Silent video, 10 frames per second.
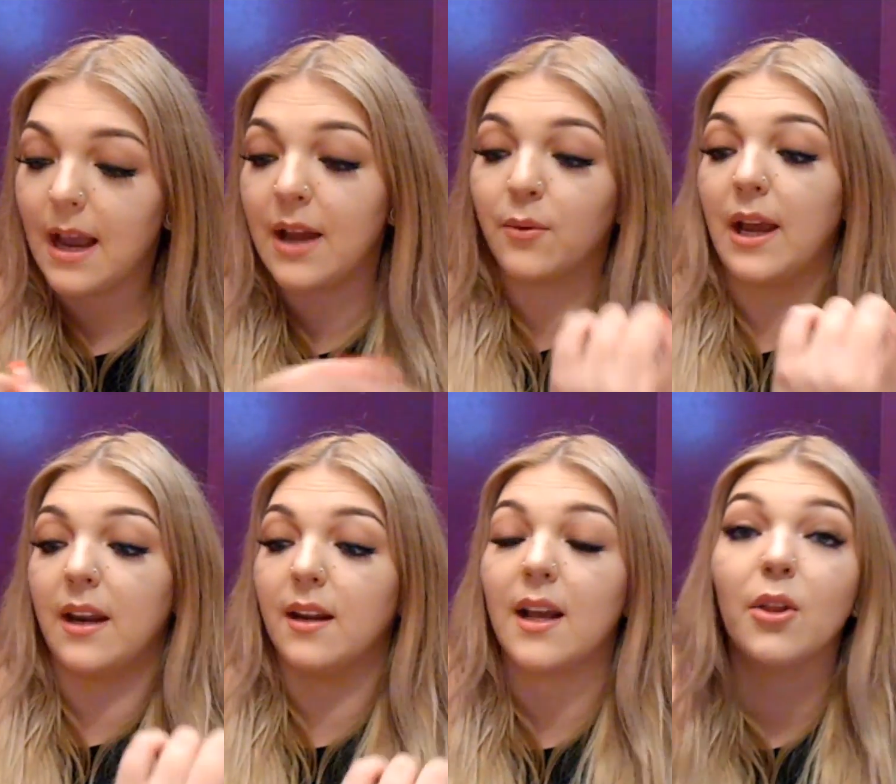I don't get
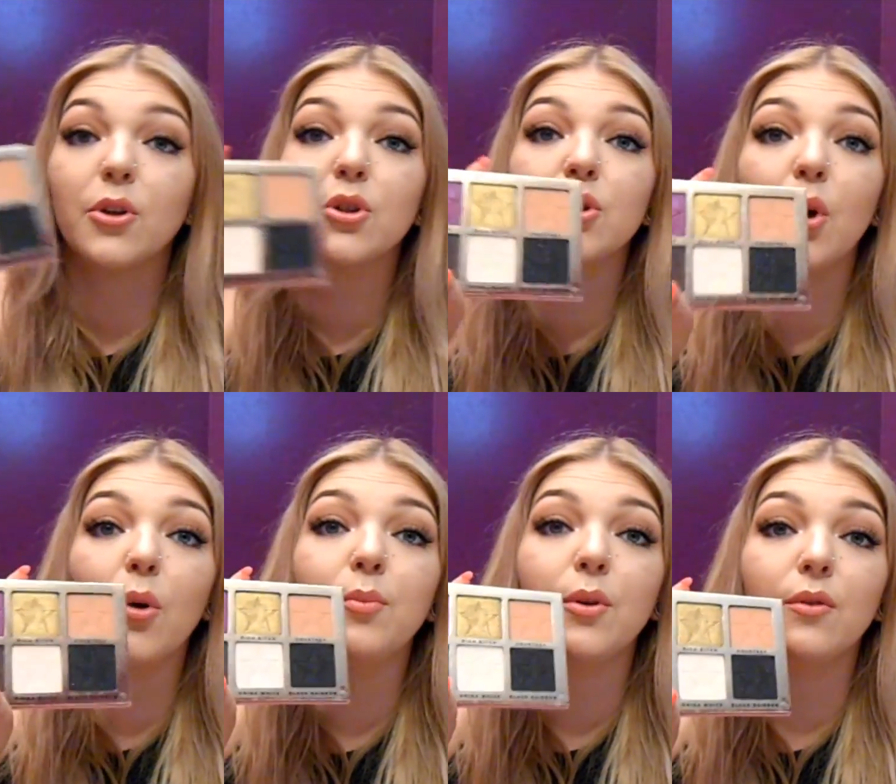it. It looks
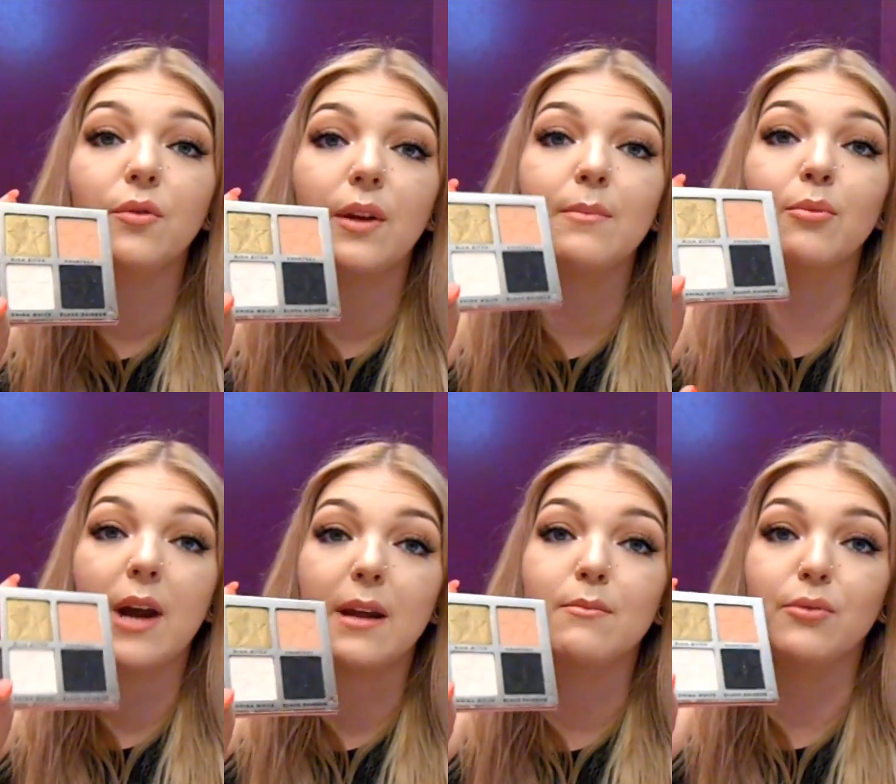so beautiful and
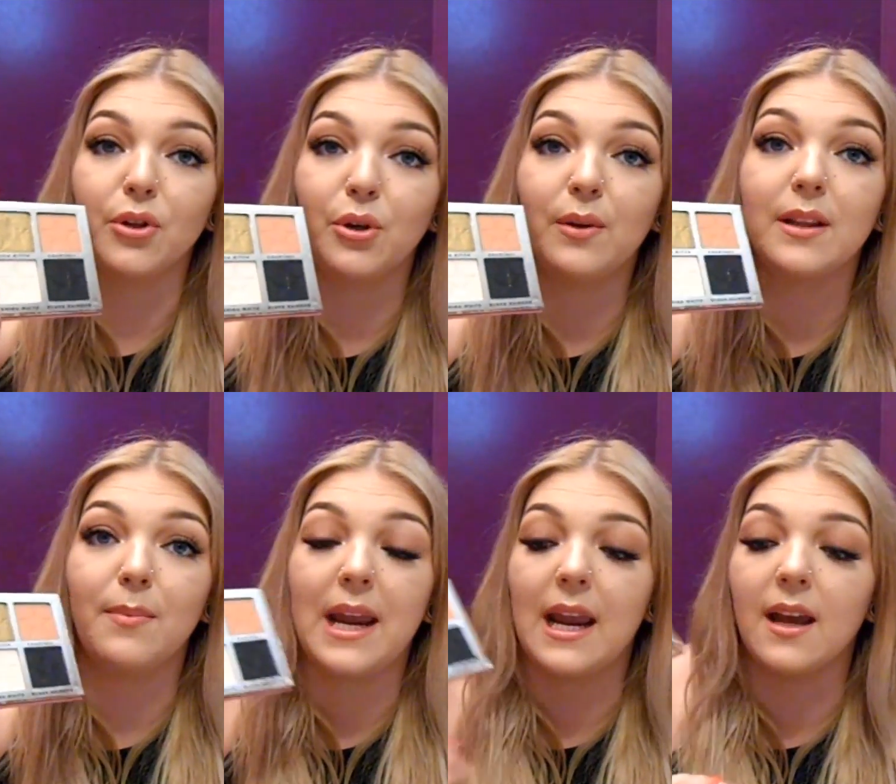bright and blue in the
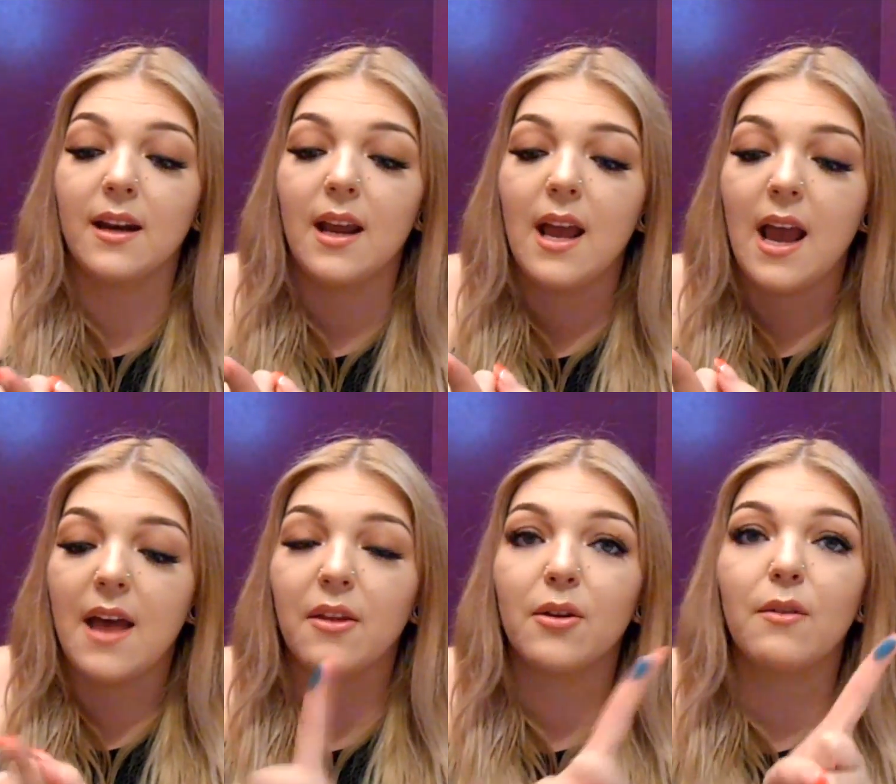pan
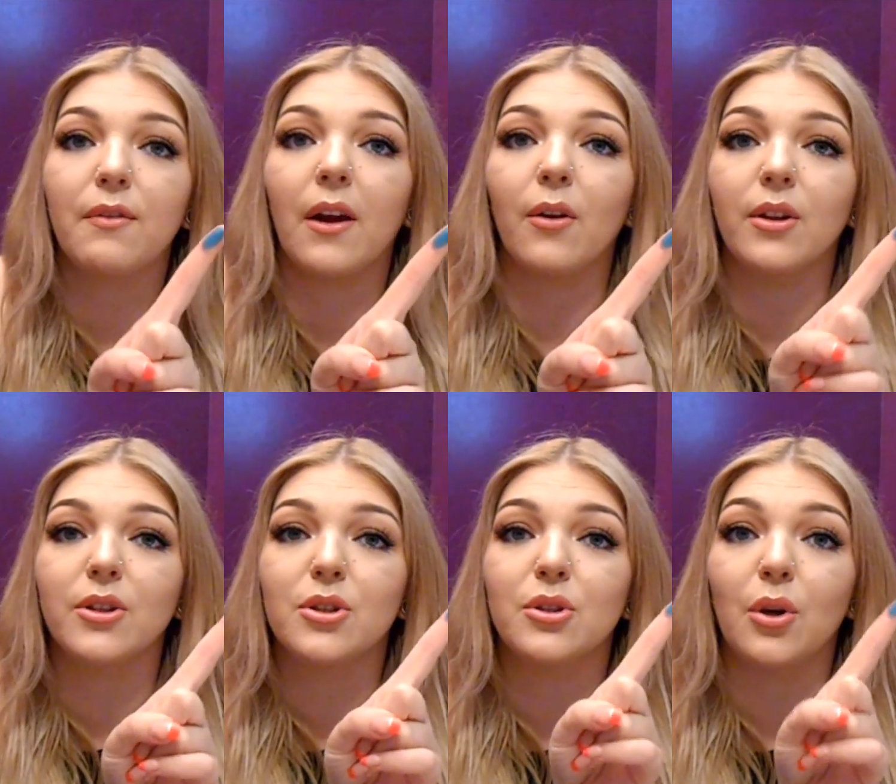and then on your finger it
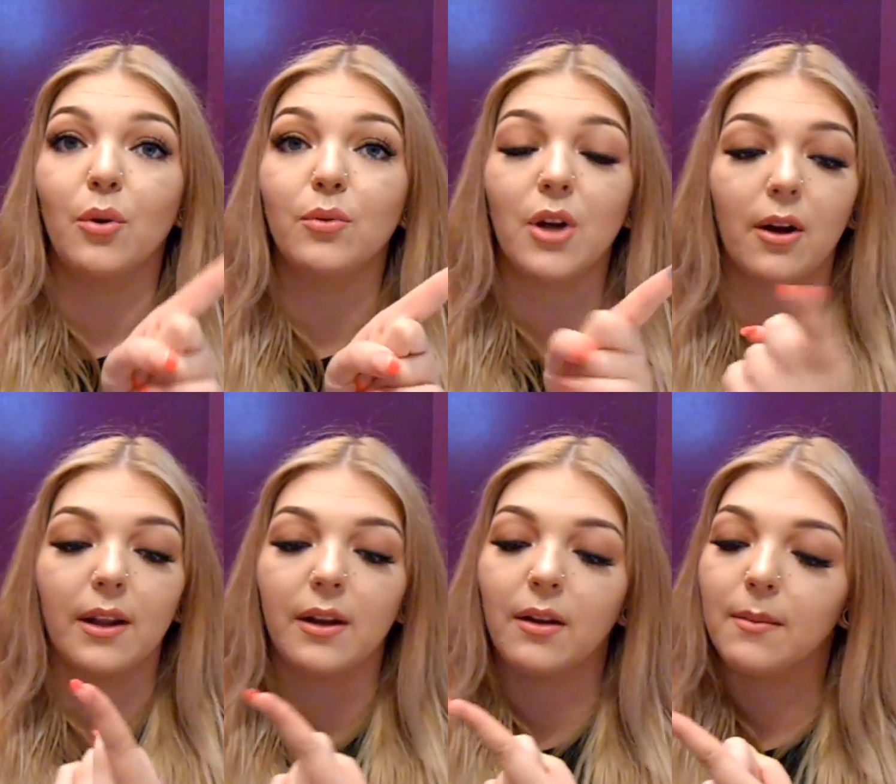looks so dark.
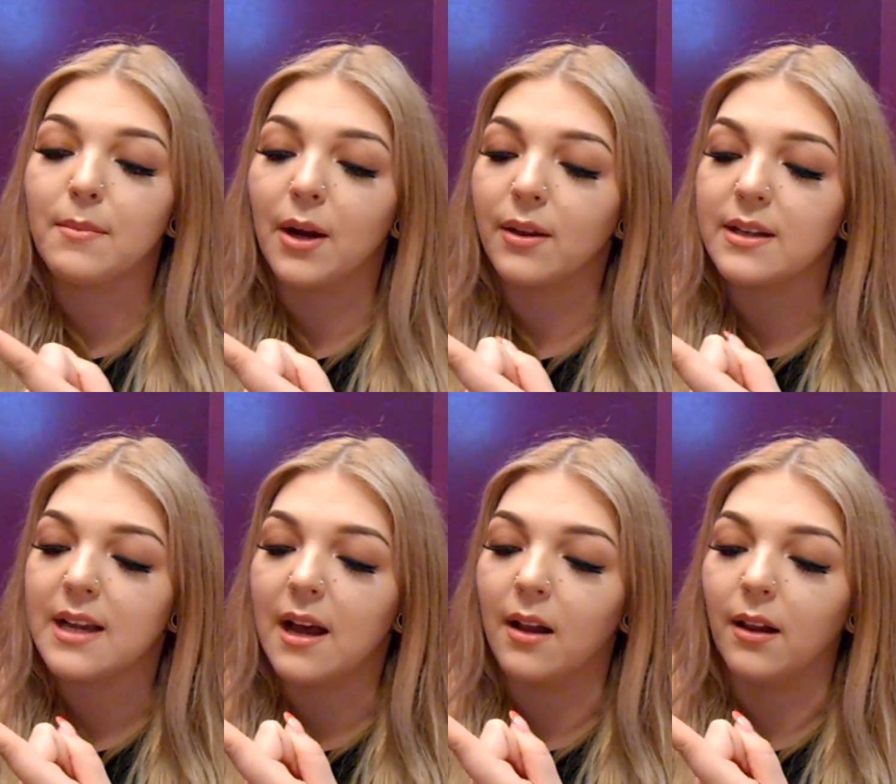Like you can barely
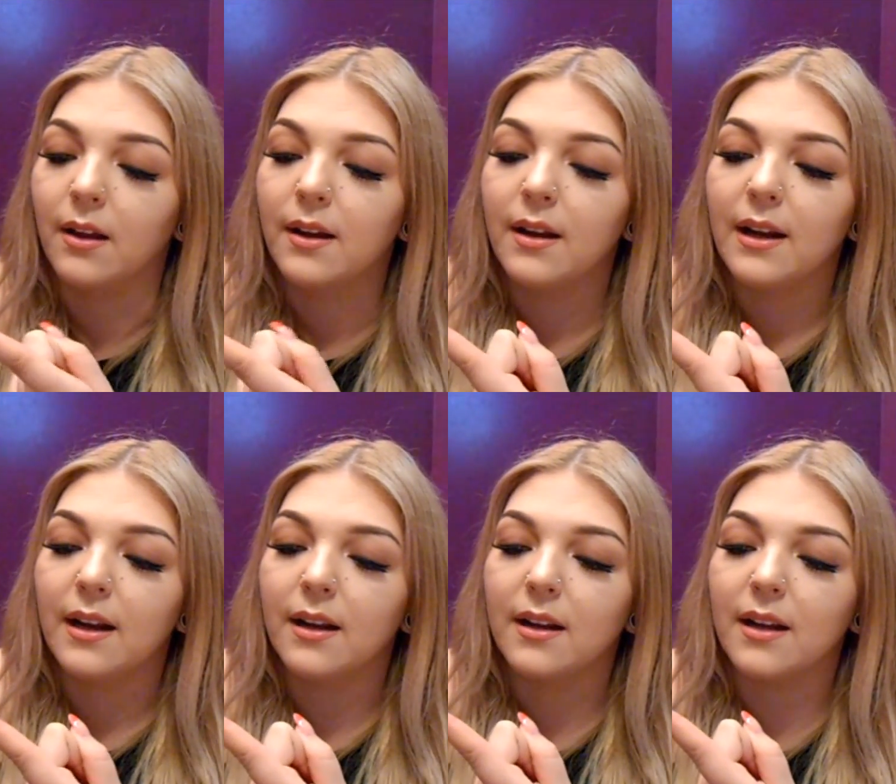tell
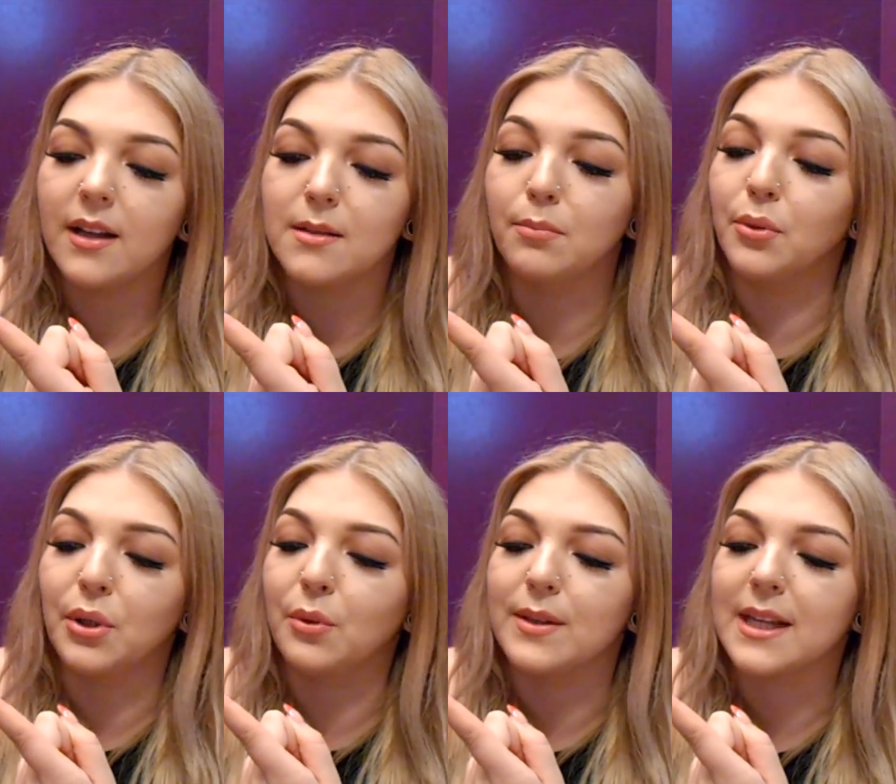it's
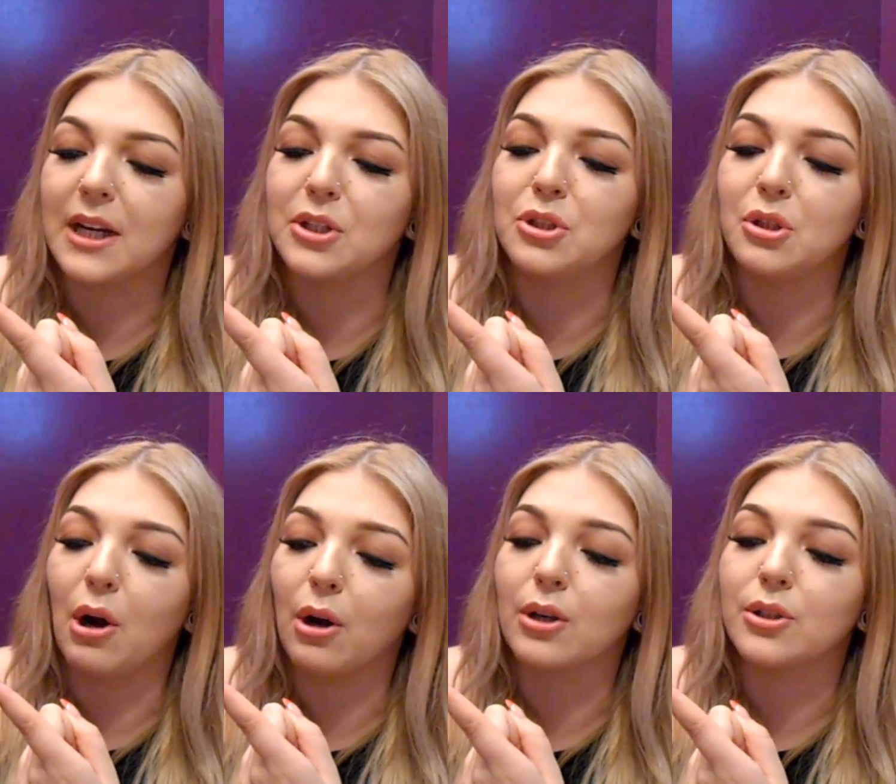blue. It's like a
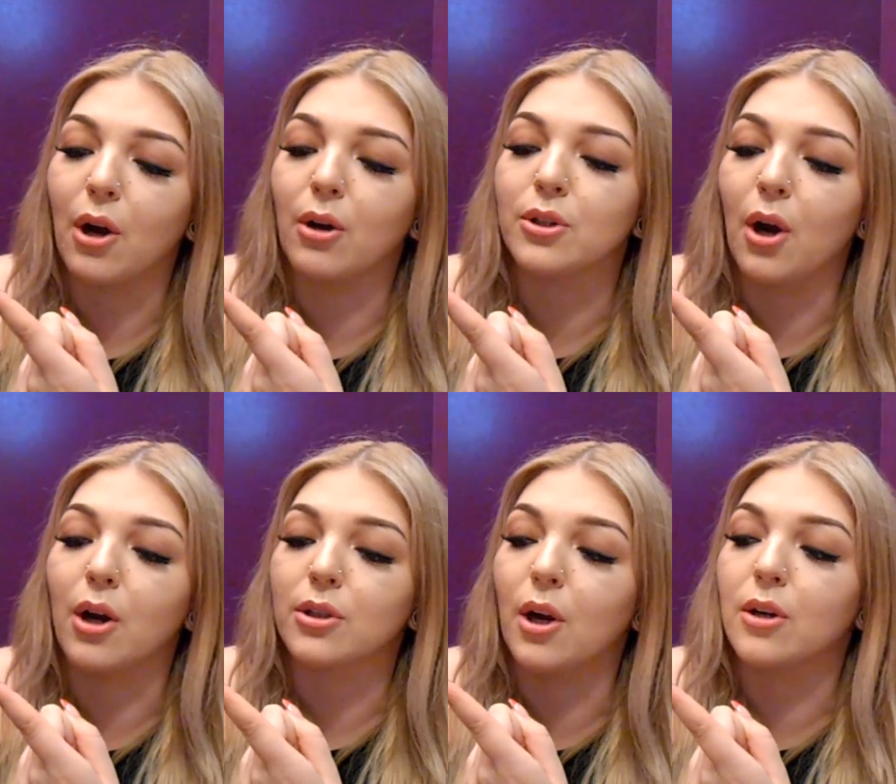dark, dark,
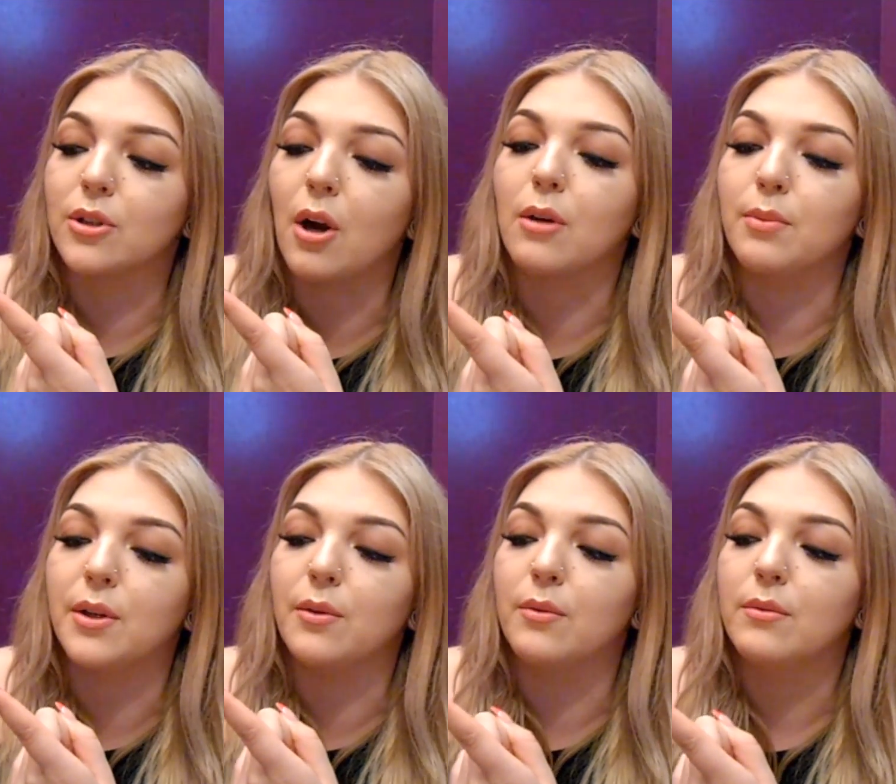dark, dark, dark
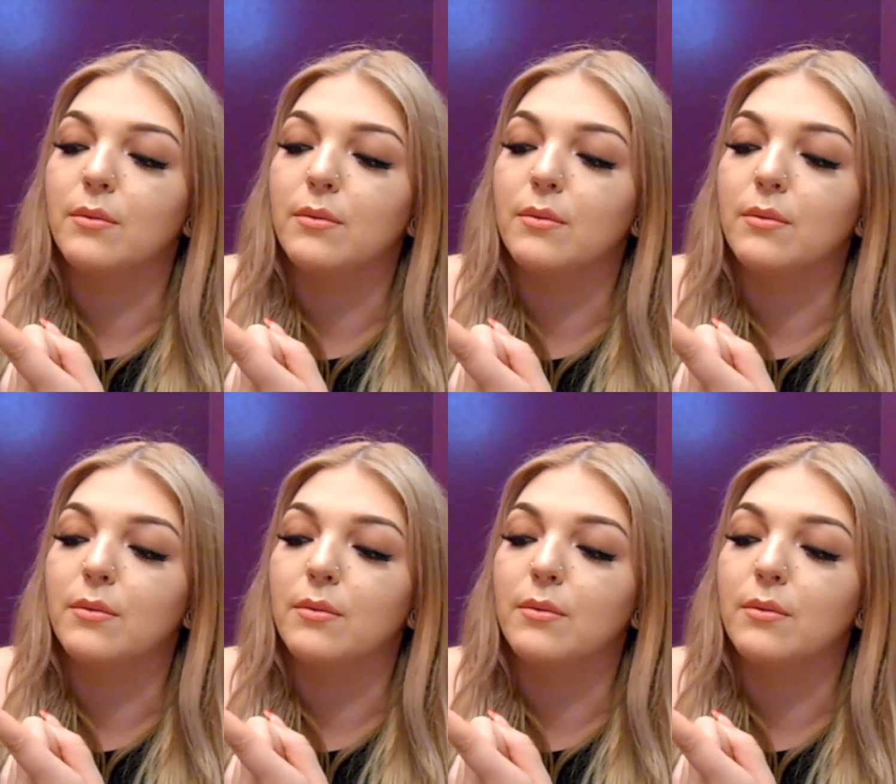blue.